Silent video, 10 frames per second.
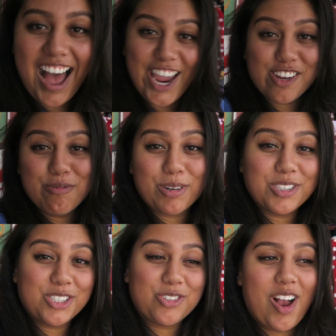I
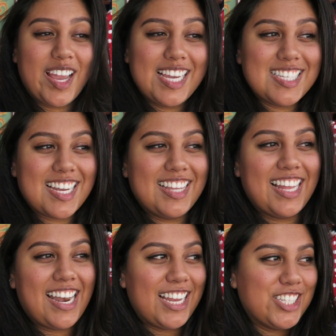unrolled the drawings and
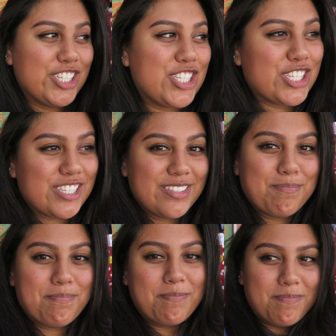then I just
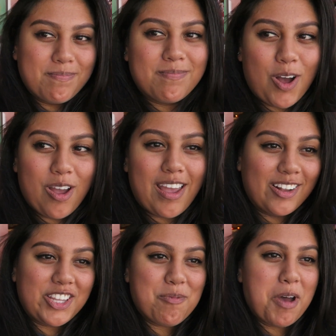
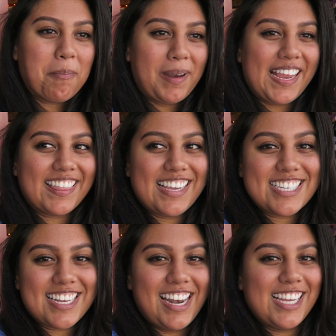held them up like
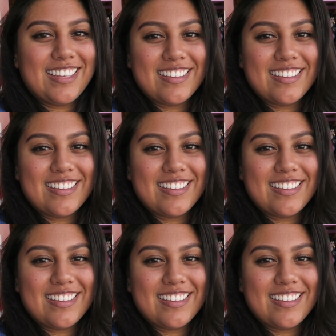this and I